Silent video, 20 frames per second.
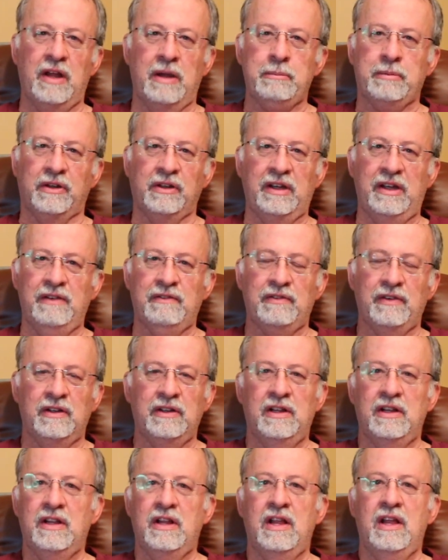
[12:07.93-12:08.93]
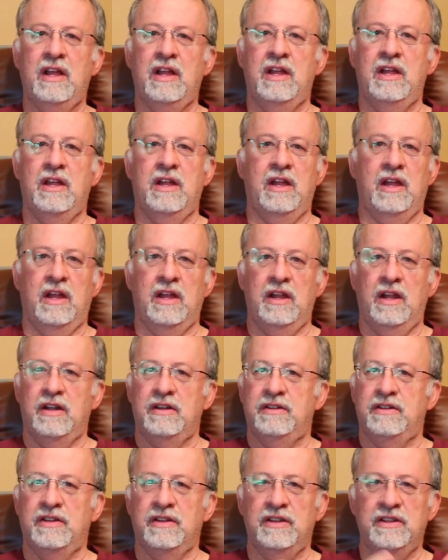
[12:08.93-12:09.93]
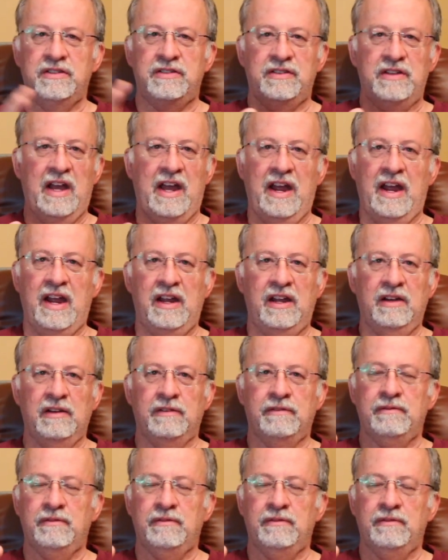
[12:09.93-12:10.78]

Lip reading: I believe. To this day,